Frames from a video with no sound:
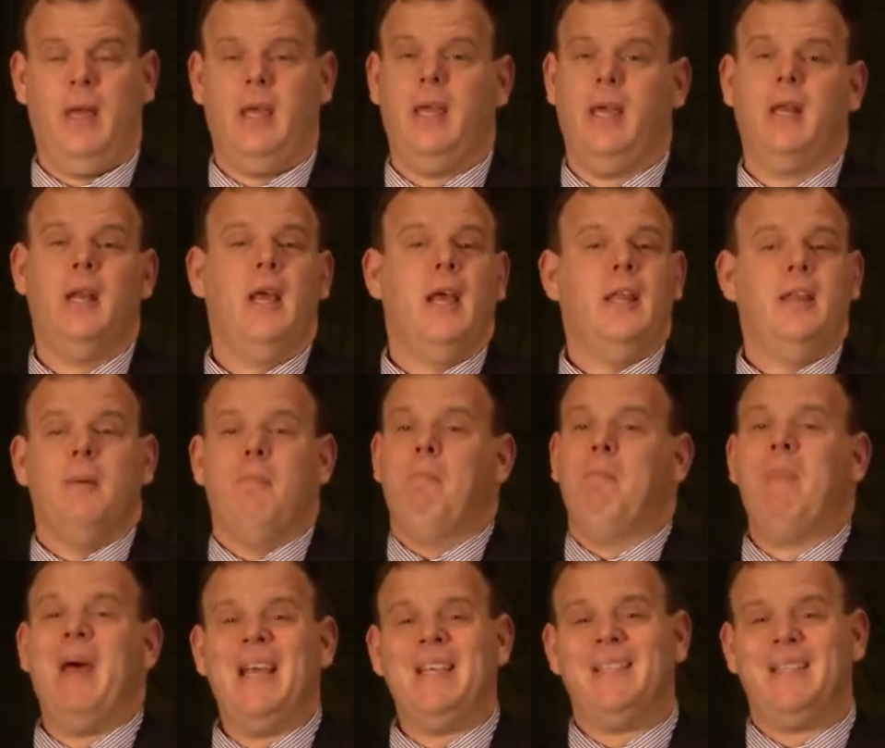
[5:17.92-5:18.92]
Again, the
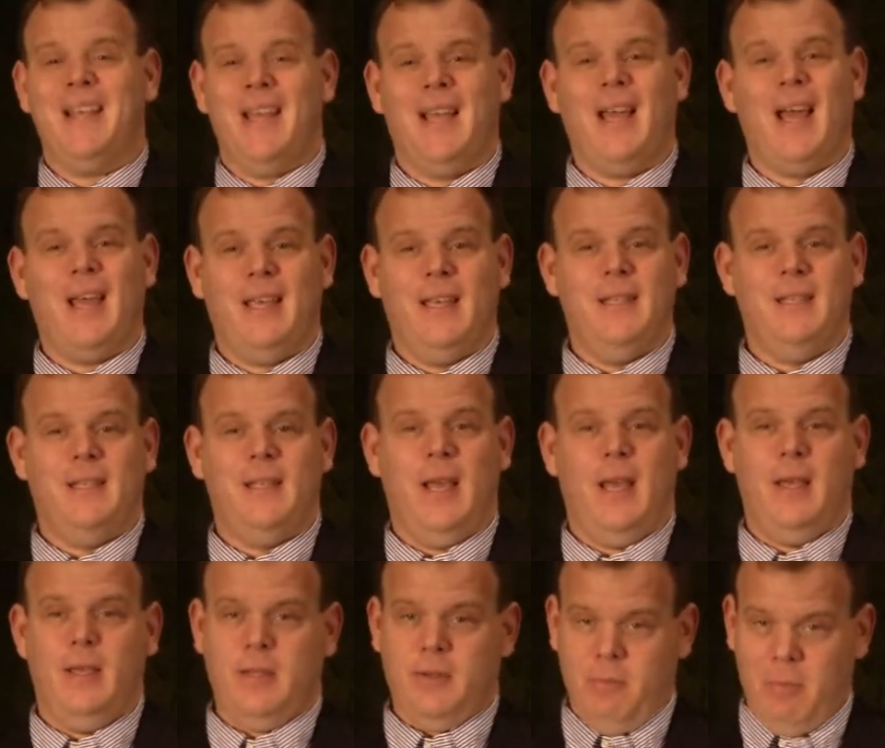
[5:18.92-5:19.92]
best thing I could
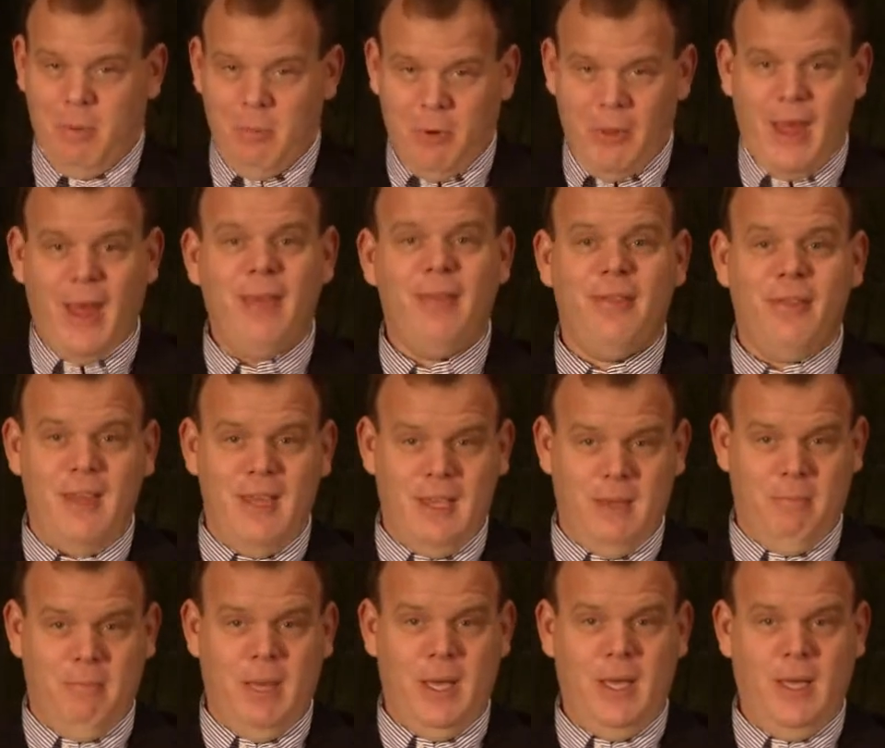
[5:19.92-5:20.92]
say is remember that
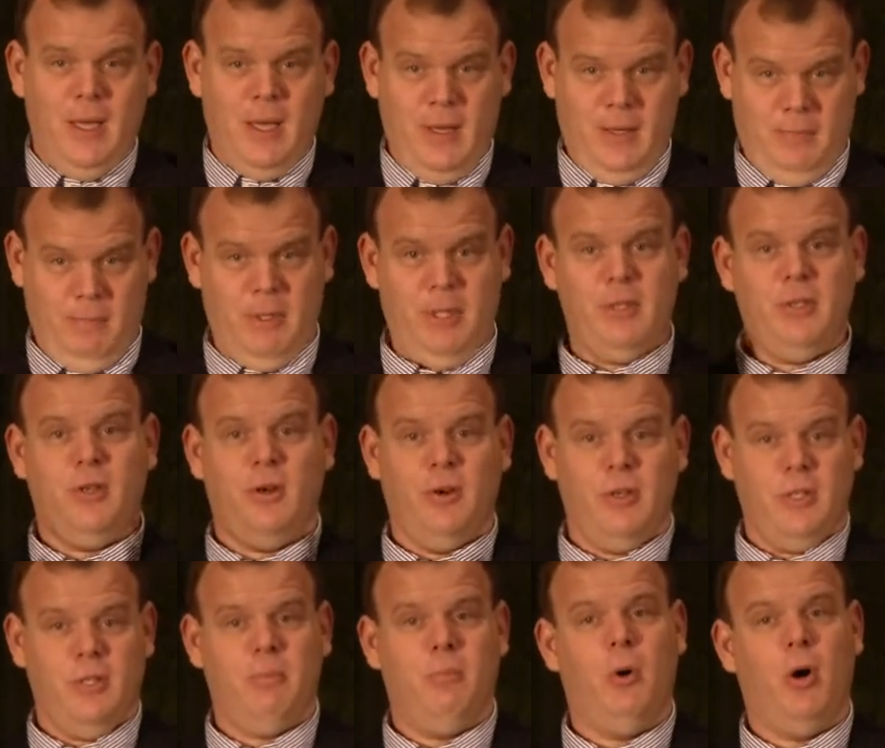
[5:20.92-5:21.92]
think big but
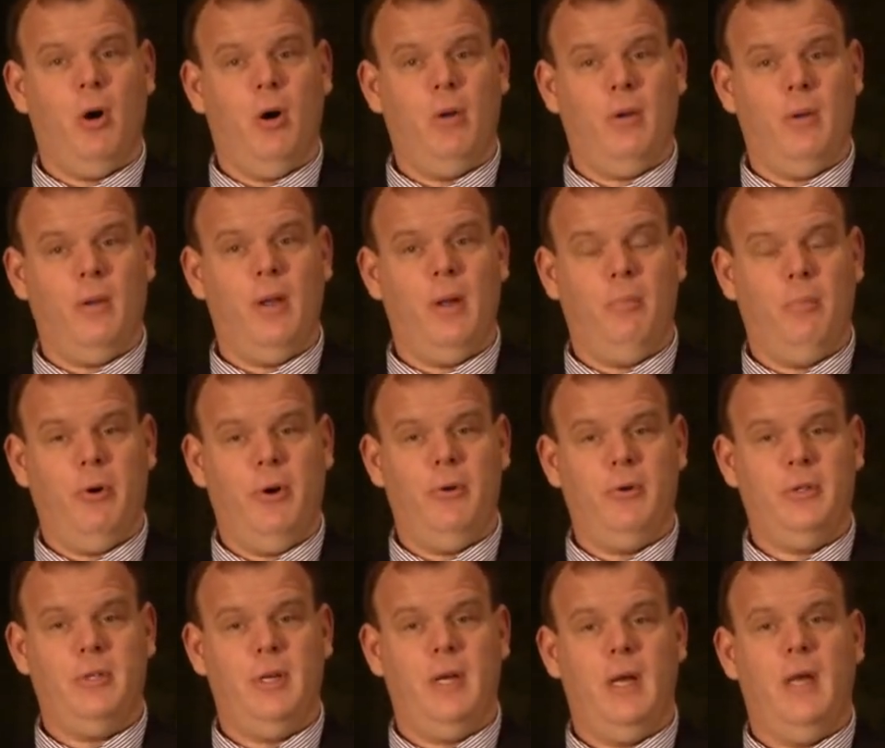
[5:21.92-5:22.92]
start small
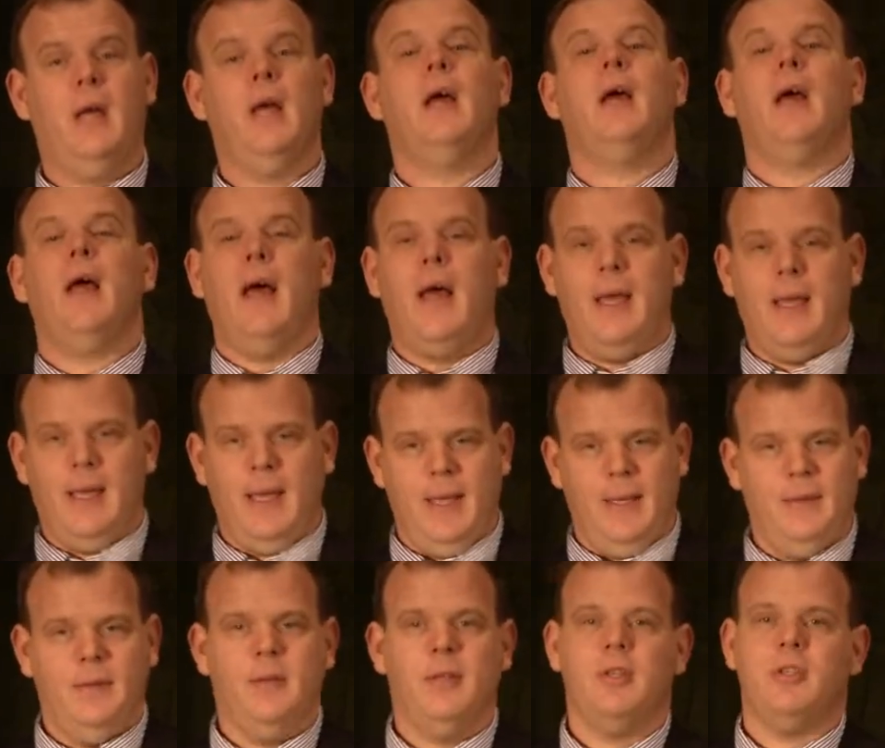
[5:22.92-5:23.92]
approach?
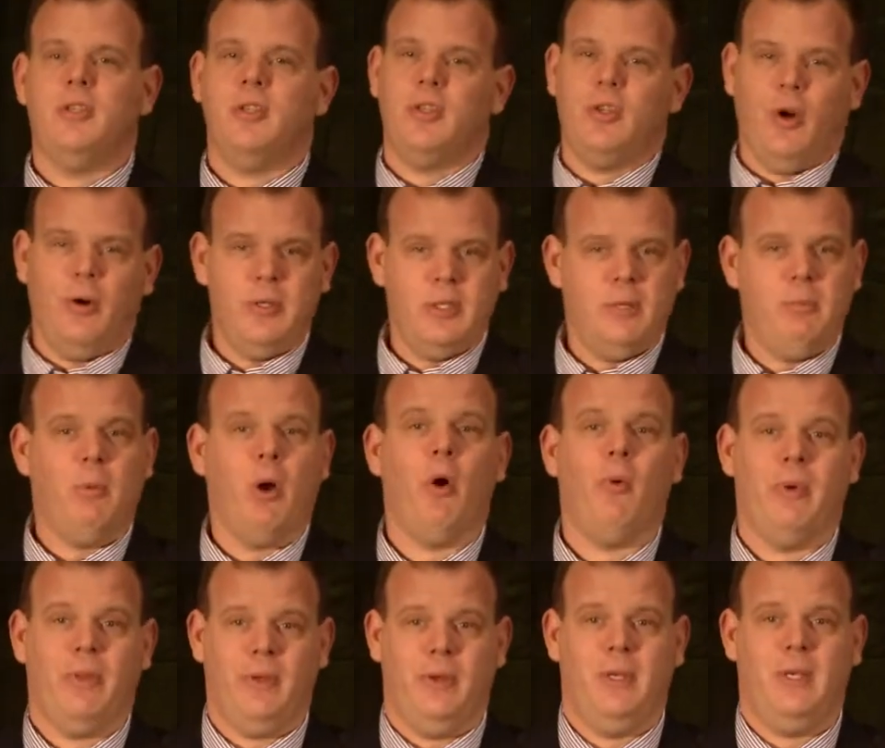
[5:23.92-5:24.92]
Again, start
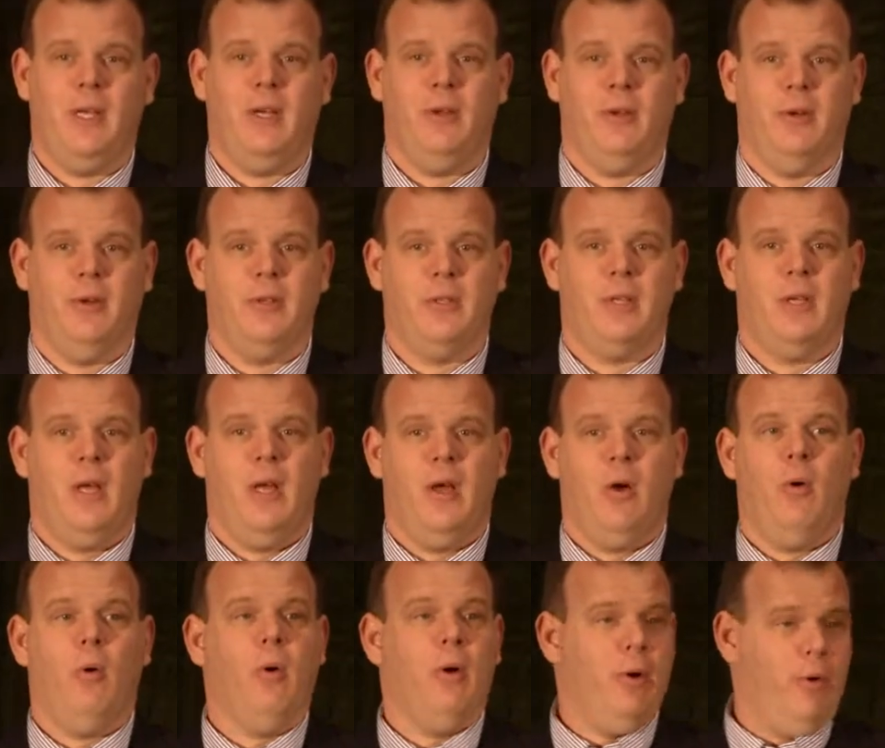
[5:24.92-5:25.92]
small with your dealers
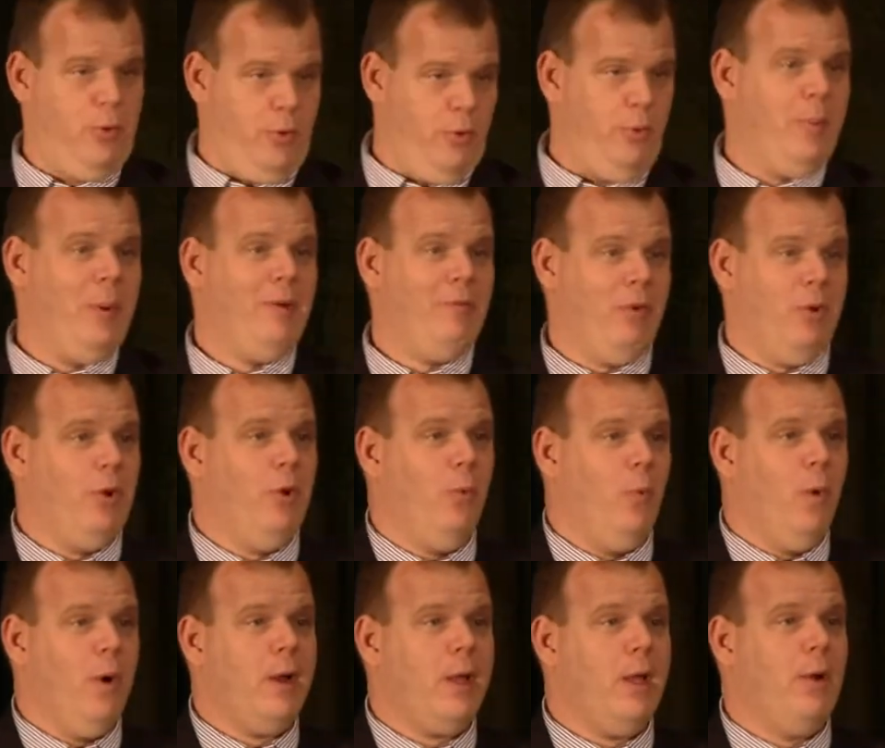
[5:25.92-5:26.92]
or whomever you're
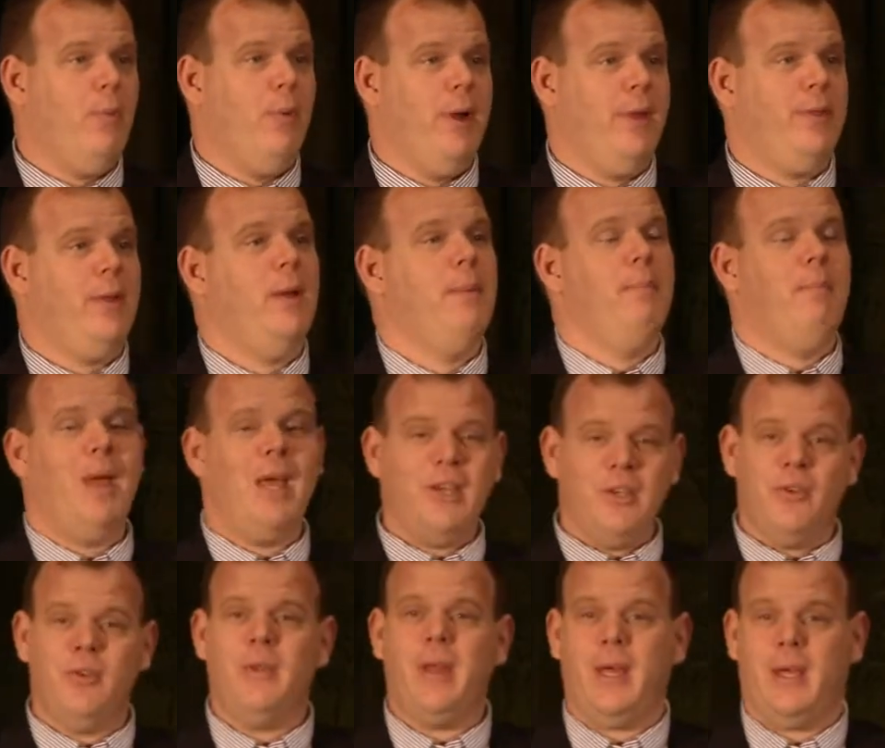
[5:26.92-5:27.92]
working with and make
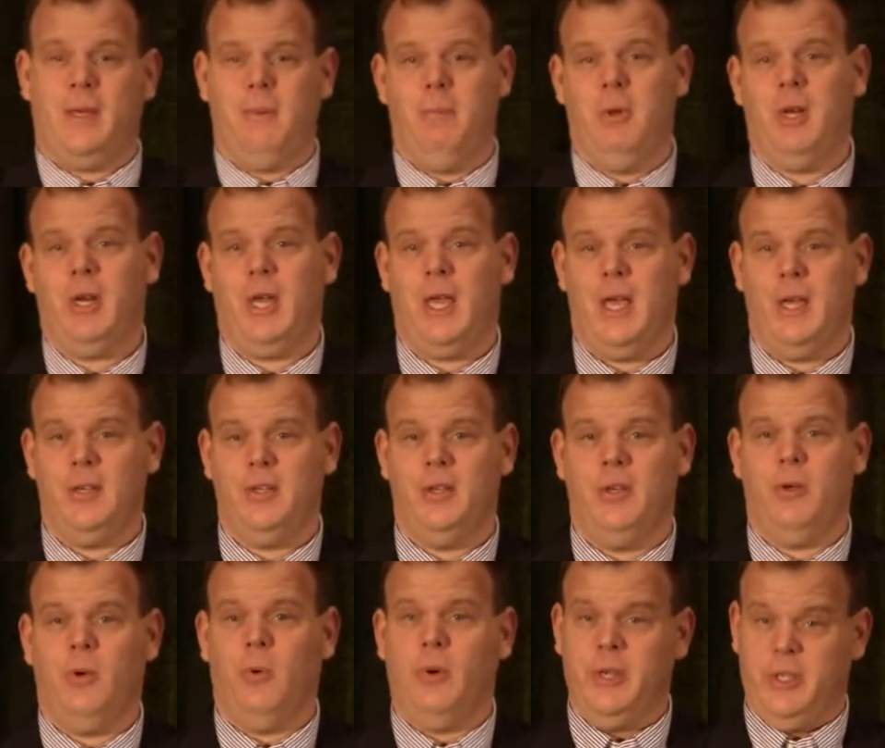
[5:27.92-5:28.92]
sure that
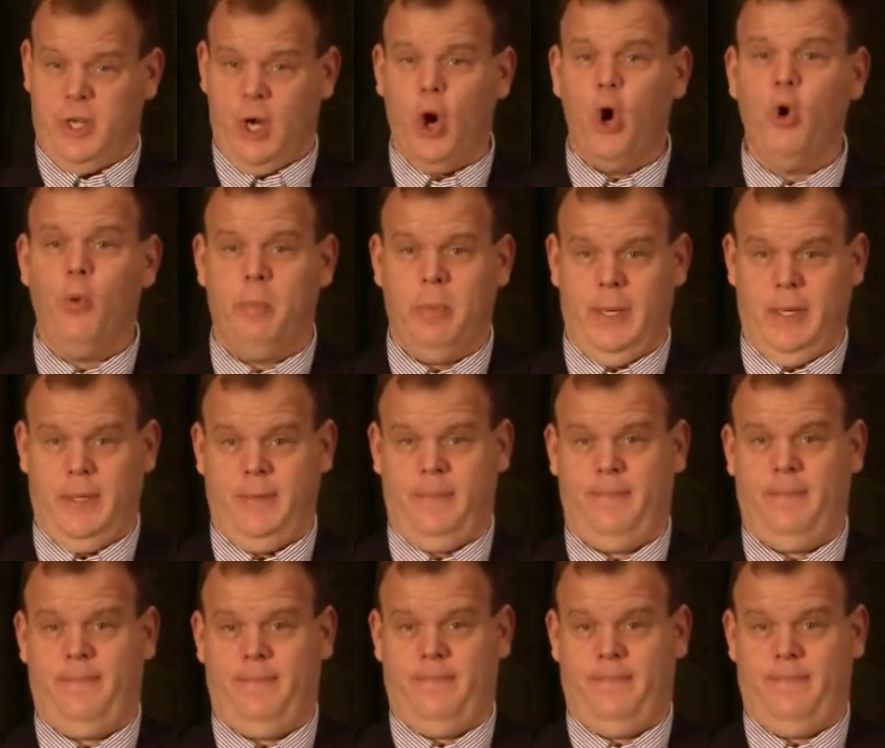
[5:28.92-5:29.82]
communication door is open.